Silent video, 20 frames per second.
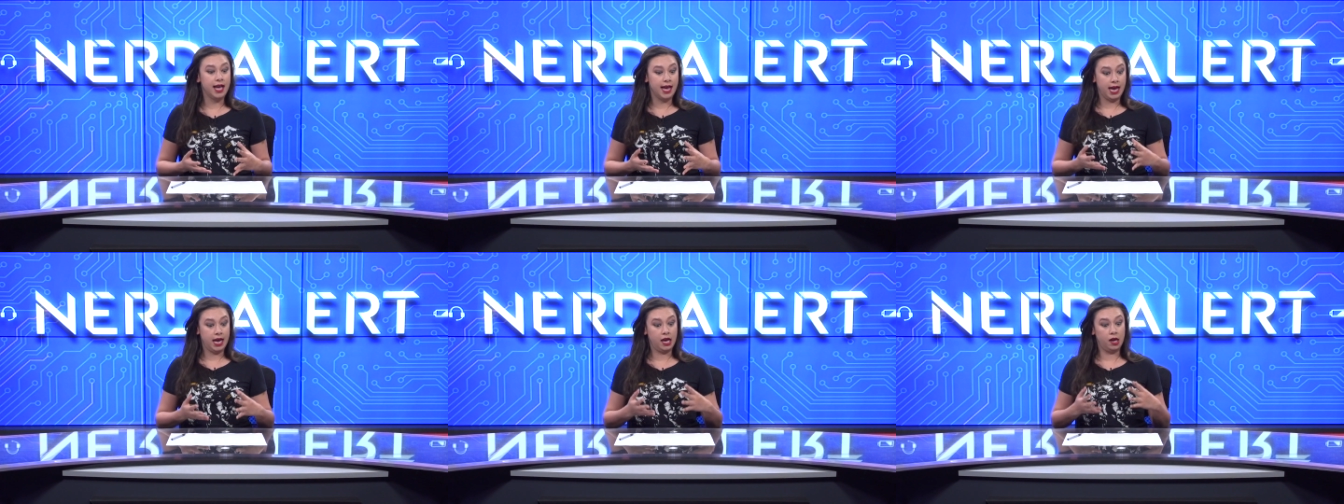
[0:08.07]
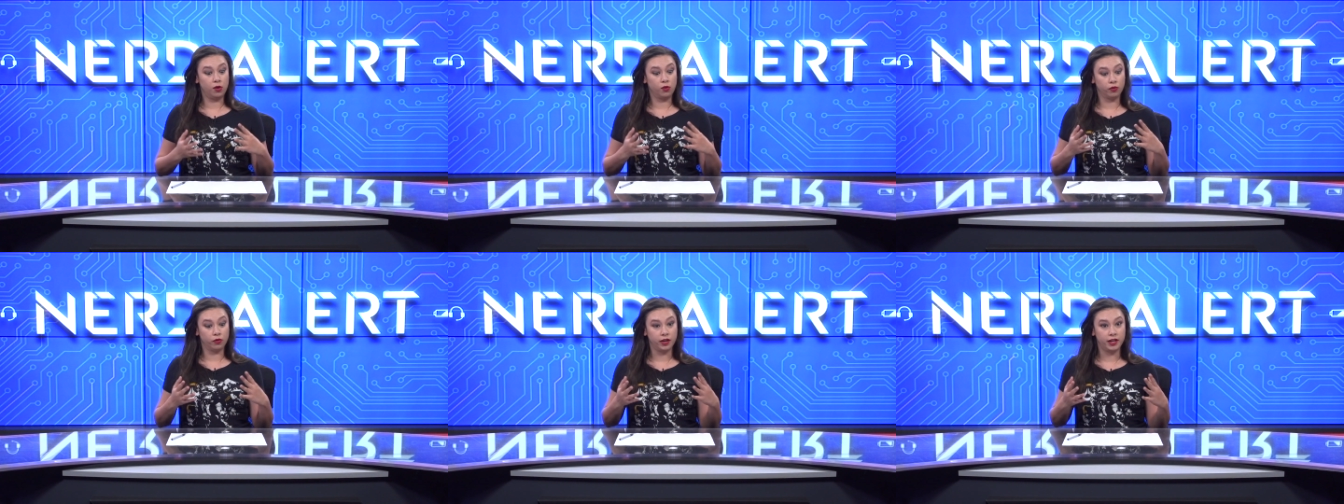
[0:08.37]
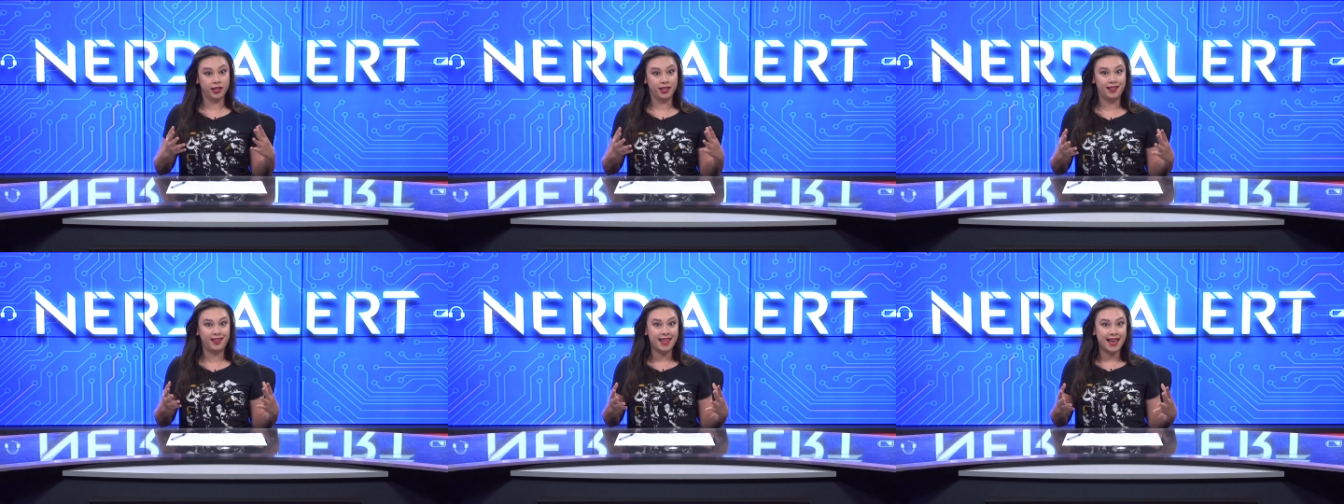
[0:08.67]
a
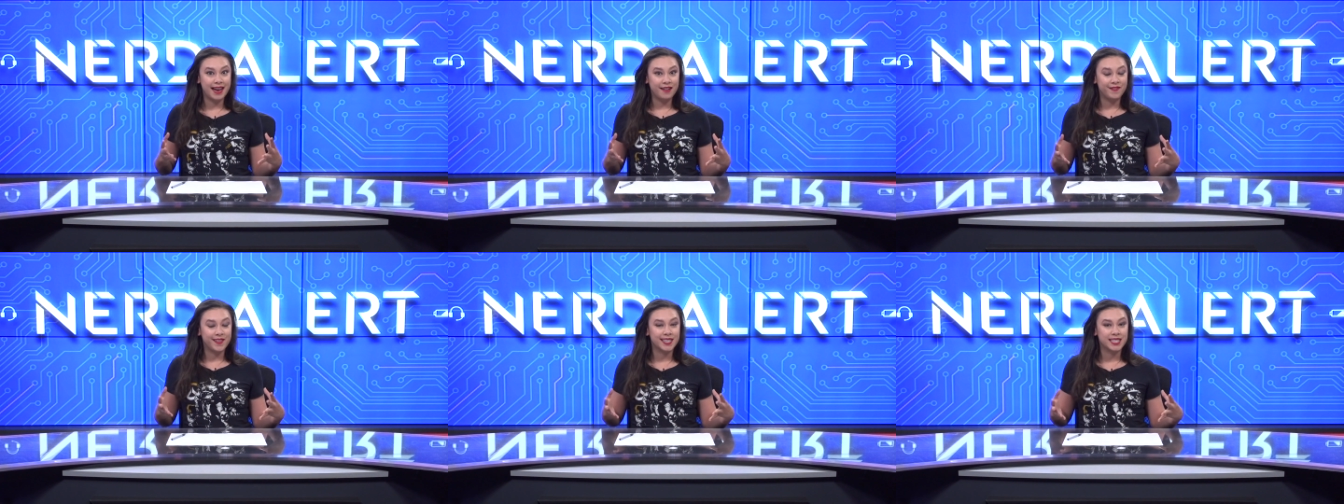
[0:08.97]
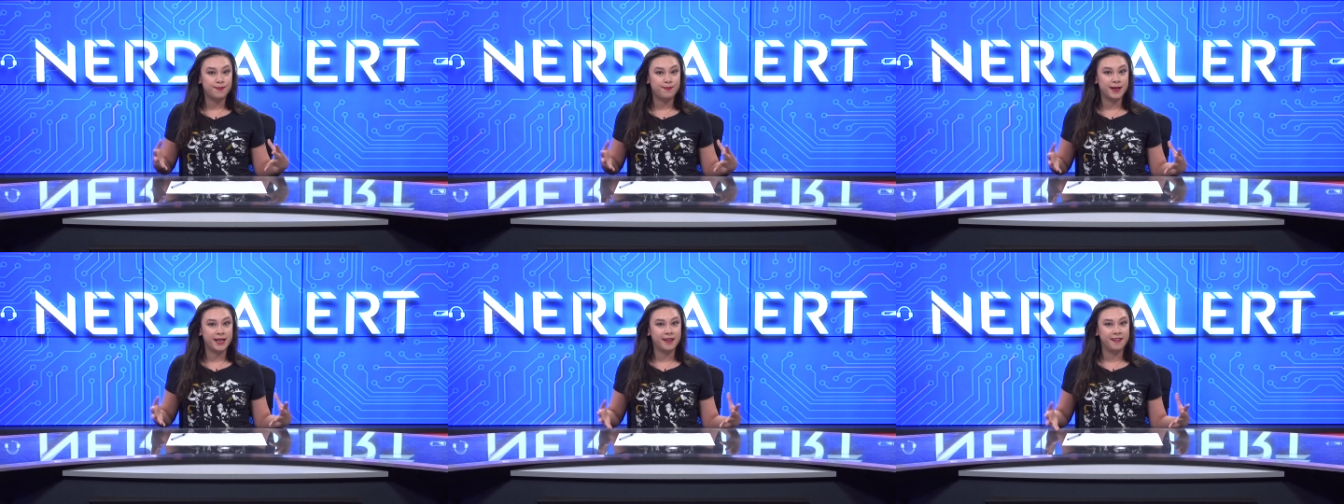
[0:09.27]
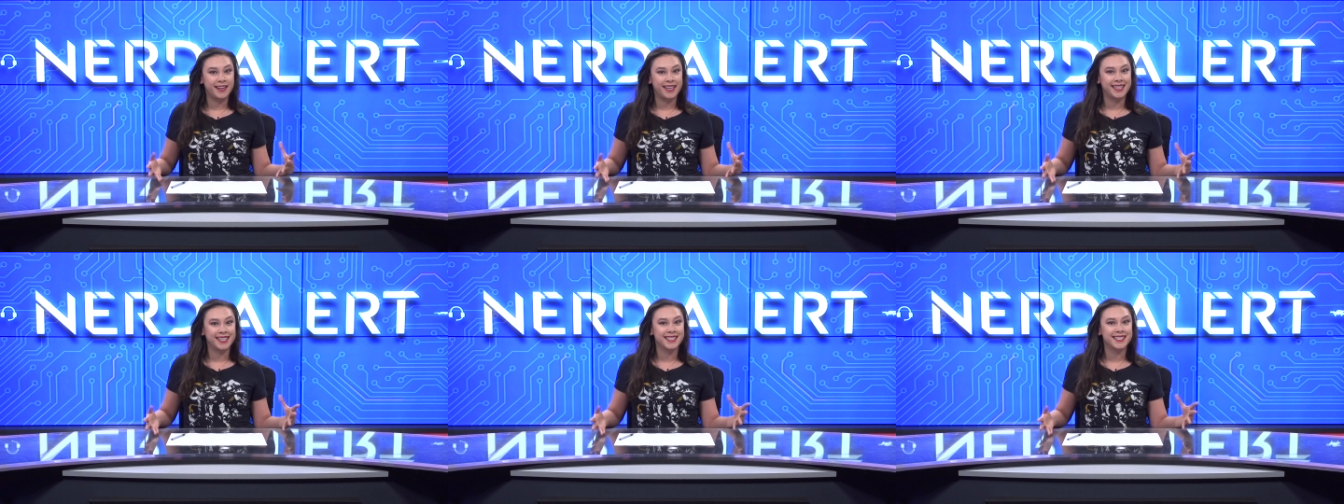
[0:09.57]
real life
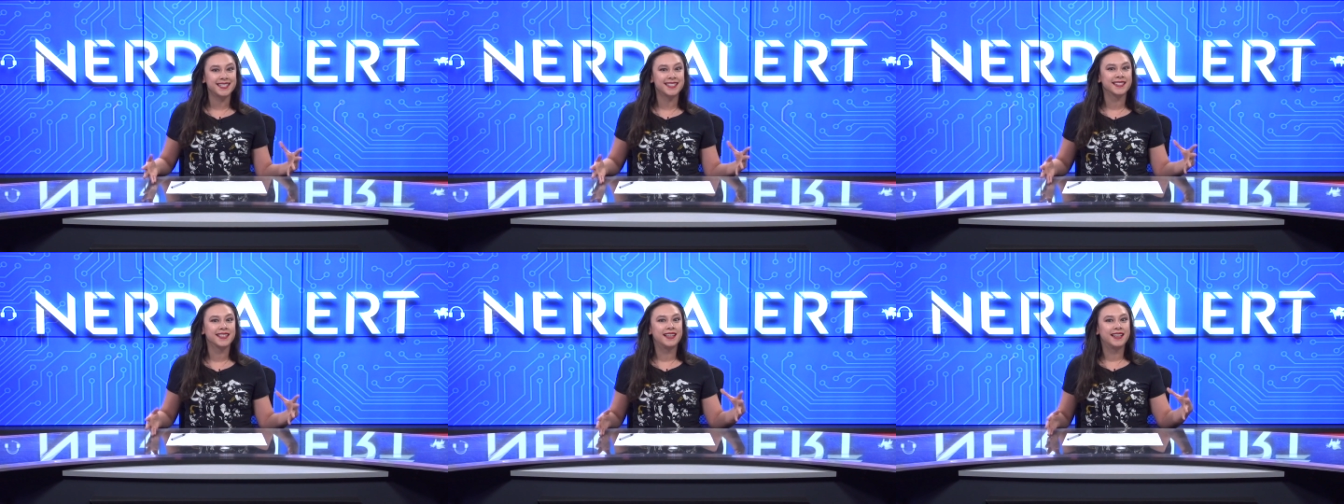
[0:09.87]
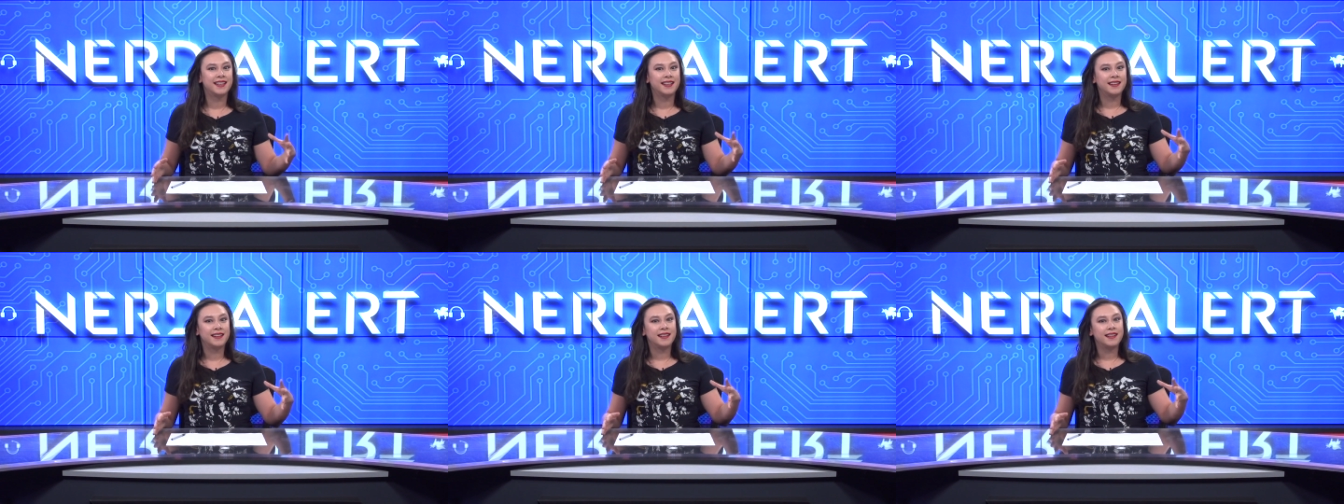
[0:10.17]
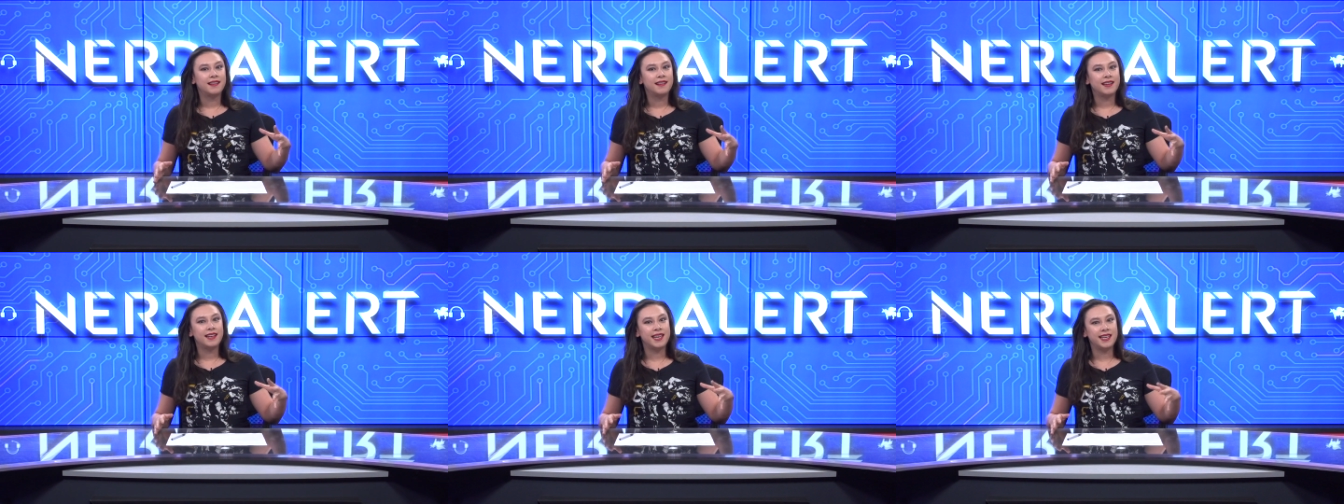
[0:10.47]
experience
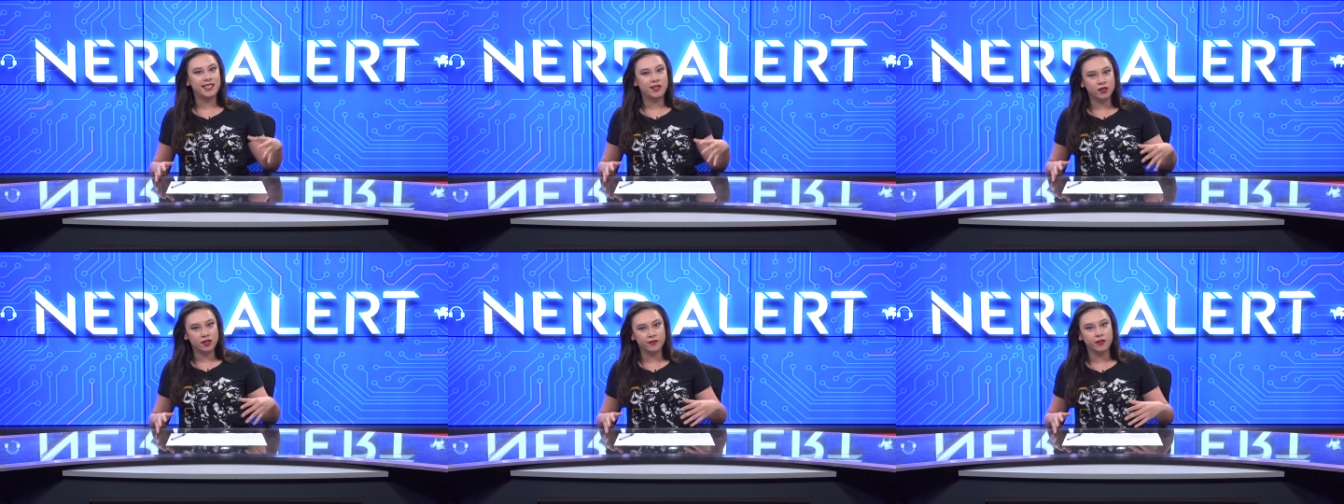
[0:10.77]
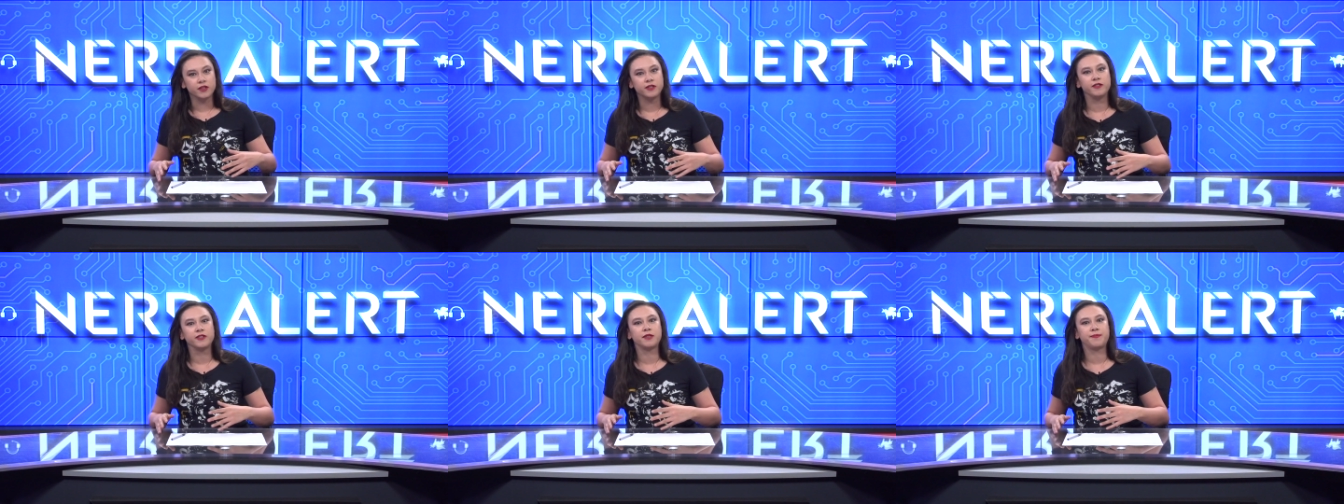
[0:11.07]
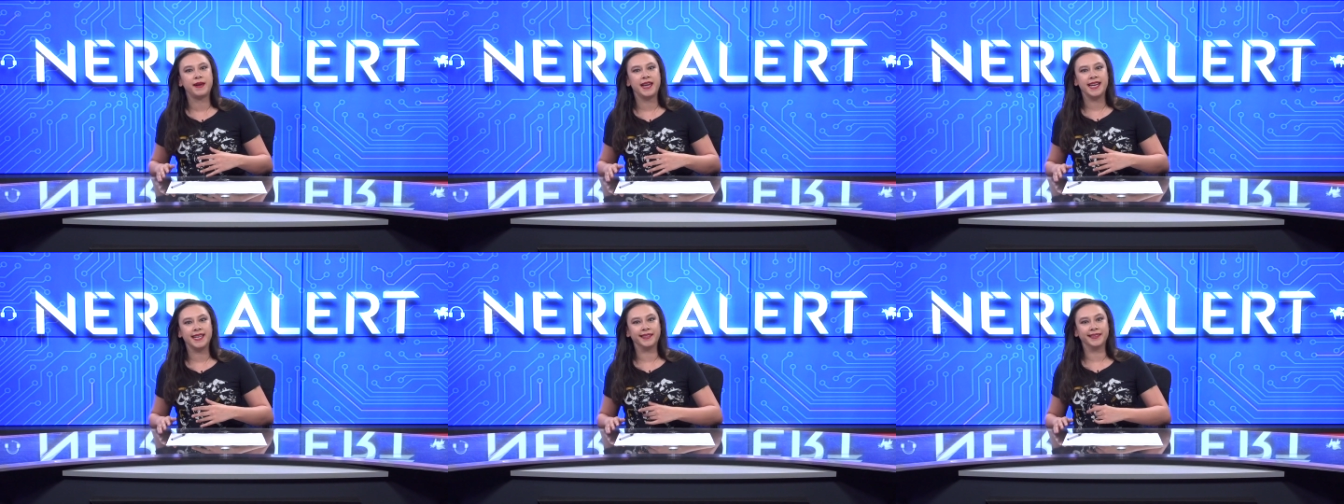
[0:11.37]
in Universal
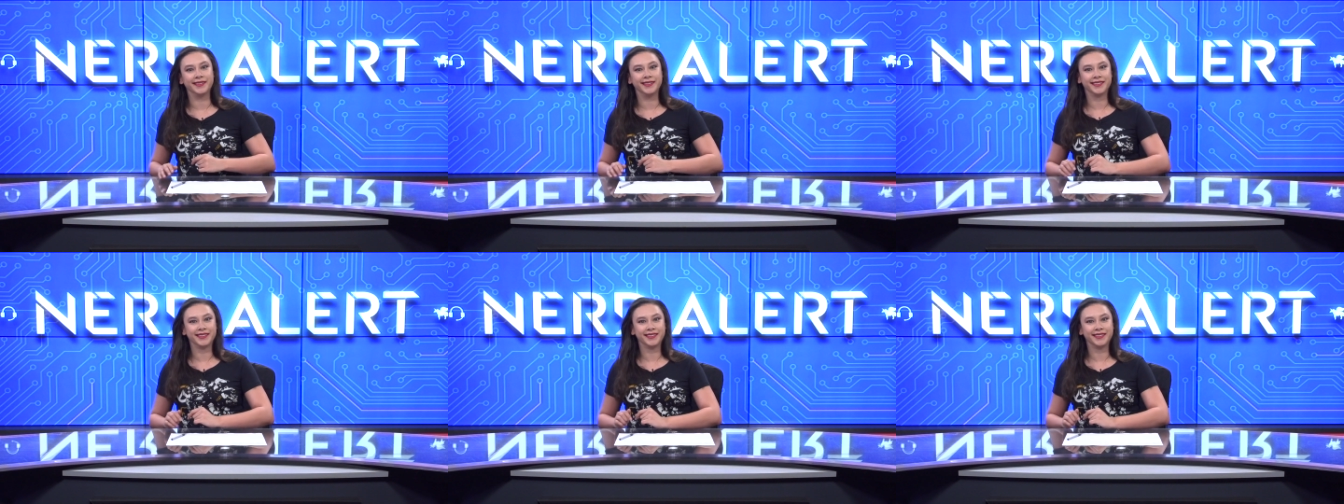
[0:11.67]
Japan.